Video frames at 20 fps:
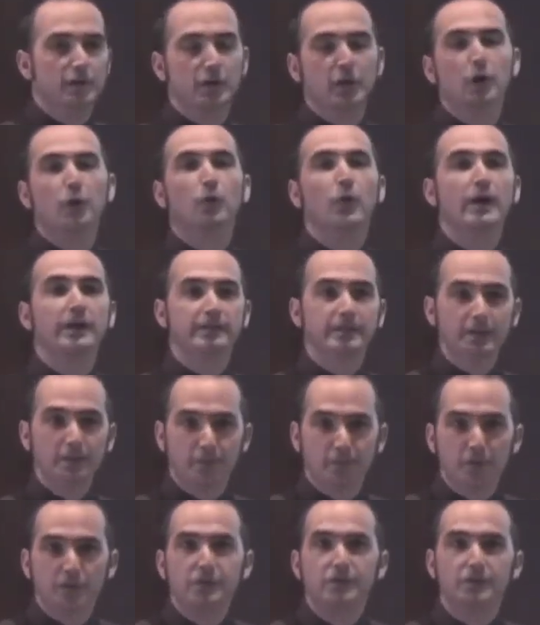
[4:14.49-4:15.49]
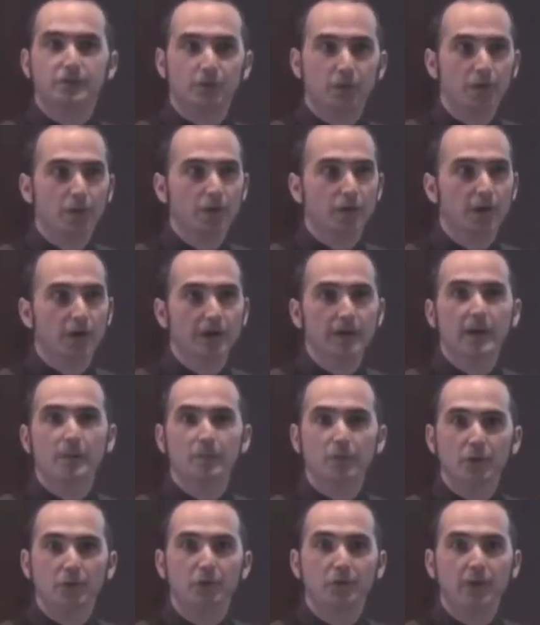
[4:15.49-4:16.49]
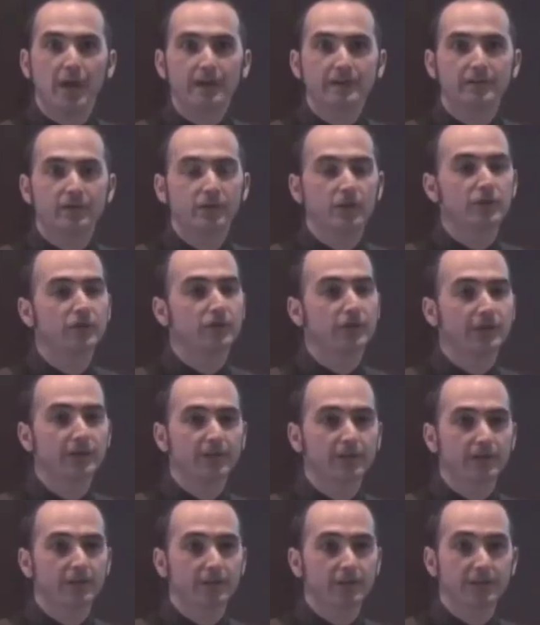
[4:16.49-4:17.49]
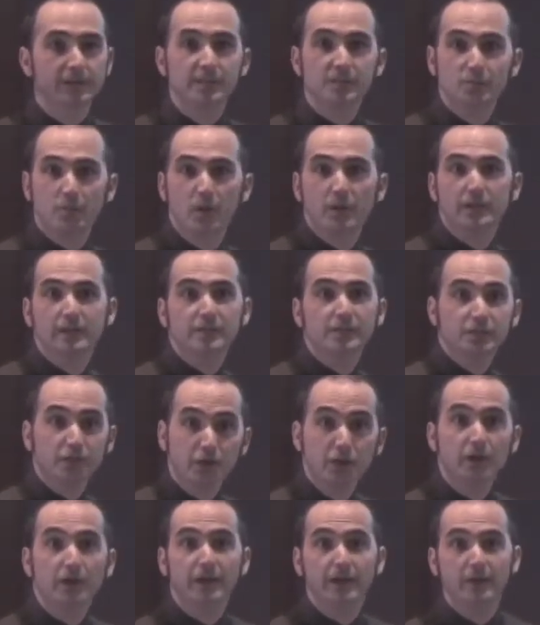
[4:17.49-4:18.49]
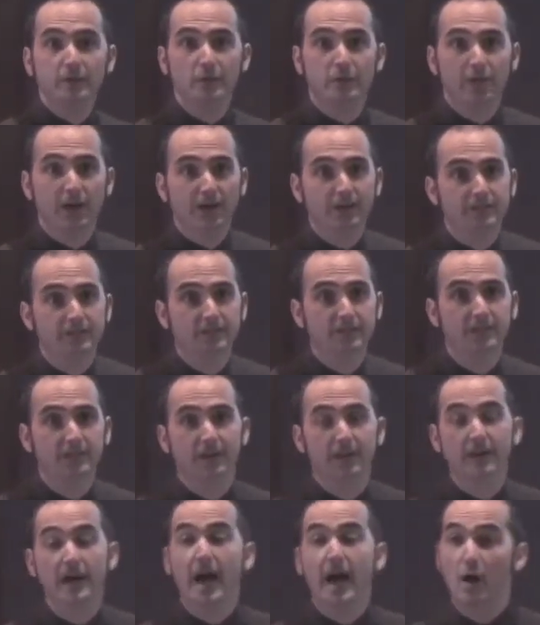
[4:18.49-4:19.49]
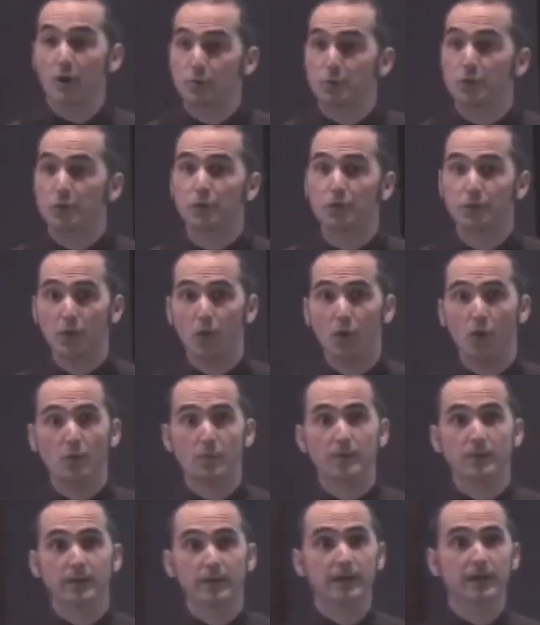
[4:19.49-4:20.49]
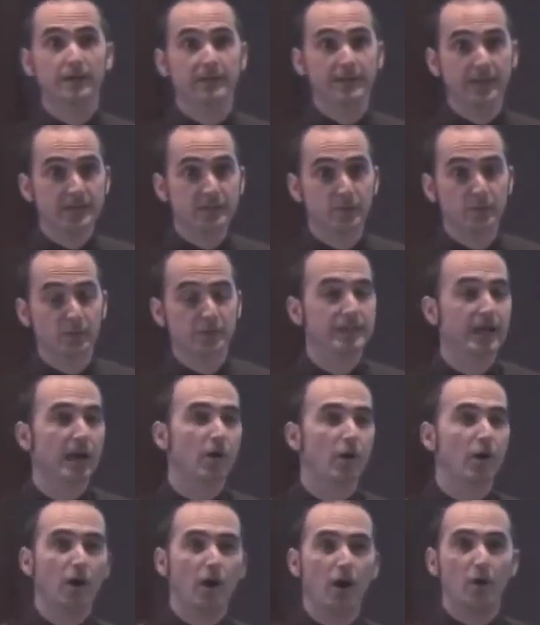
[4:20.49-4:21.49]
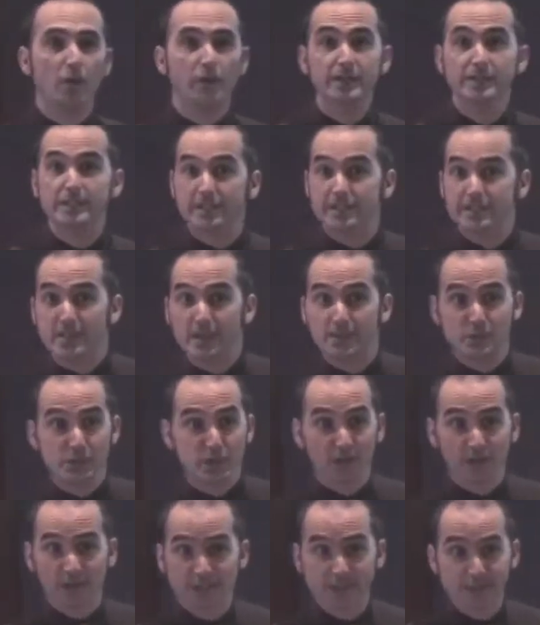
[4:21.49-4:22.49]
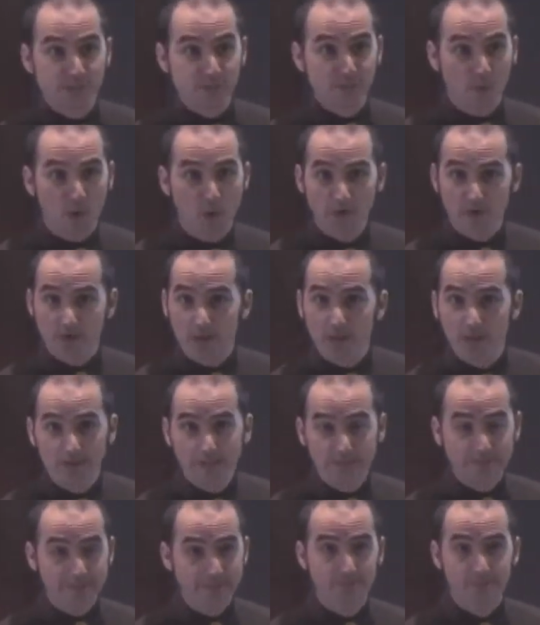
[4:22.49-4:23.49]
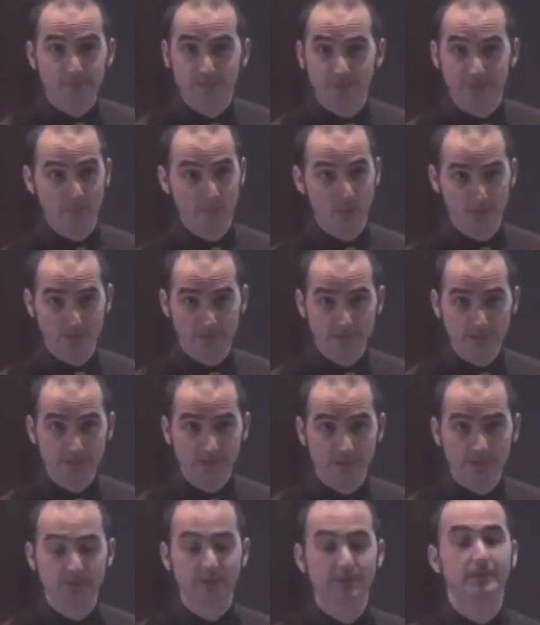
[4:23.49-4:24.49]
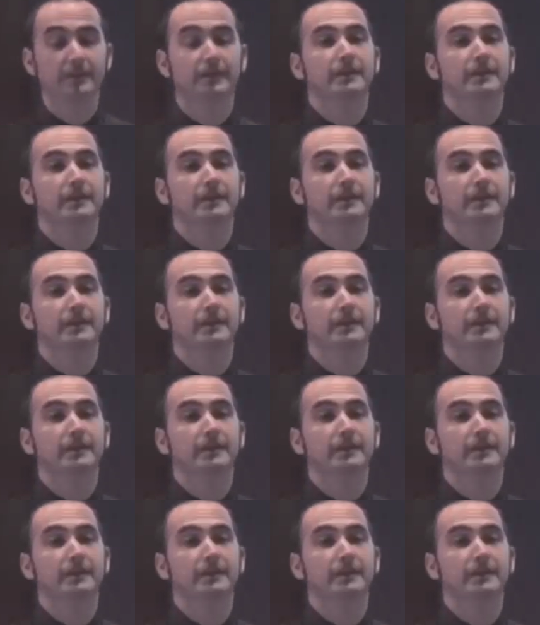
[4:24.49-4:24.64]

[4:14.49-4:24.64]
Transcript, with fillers: corrected for for a number of factors, these monkeys could in fact uh, outperform uh, the experts. Now, are, are these exceptionally smart, gifted monkeys?